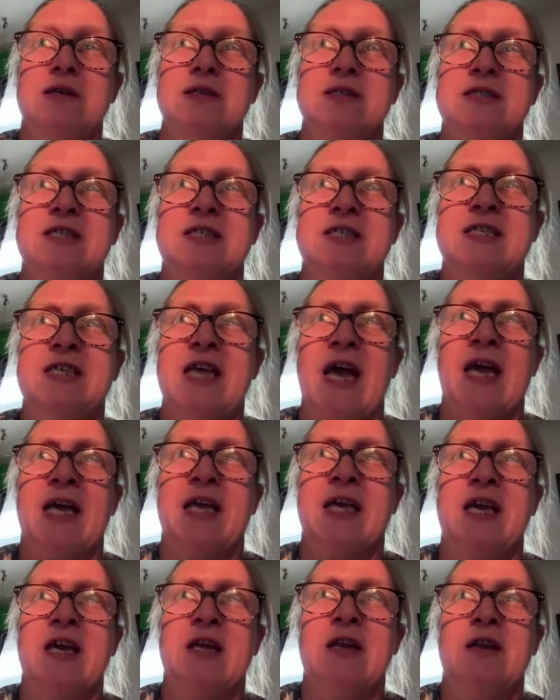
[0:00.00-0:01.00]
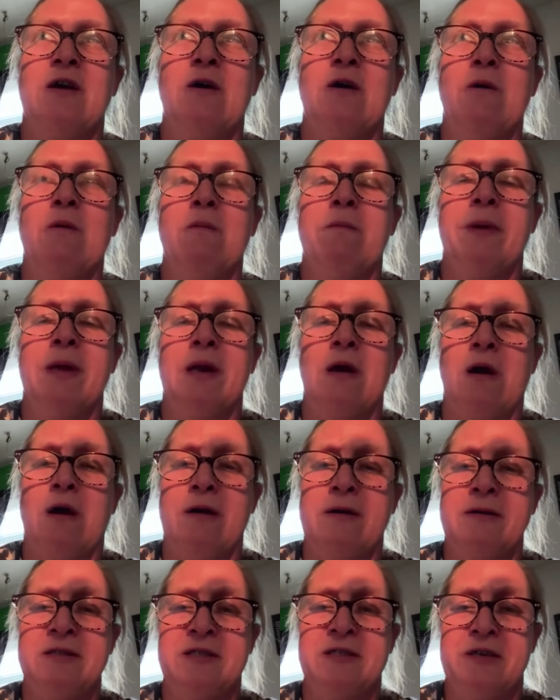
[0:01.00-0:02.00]
second open
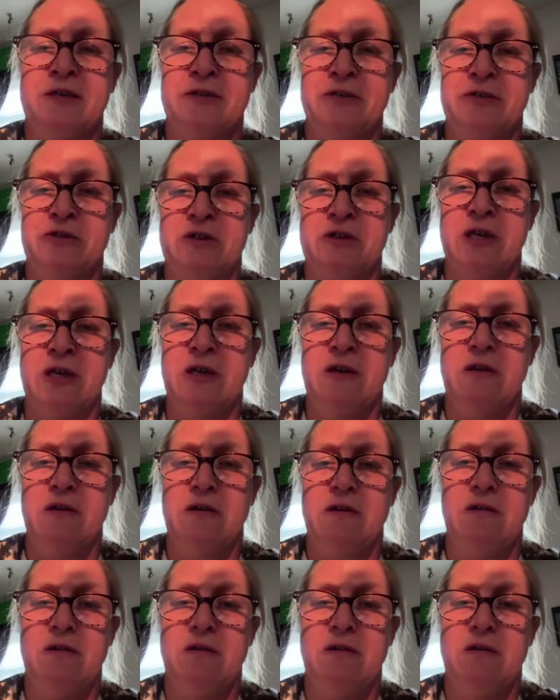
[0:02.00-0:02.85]
heart surgery.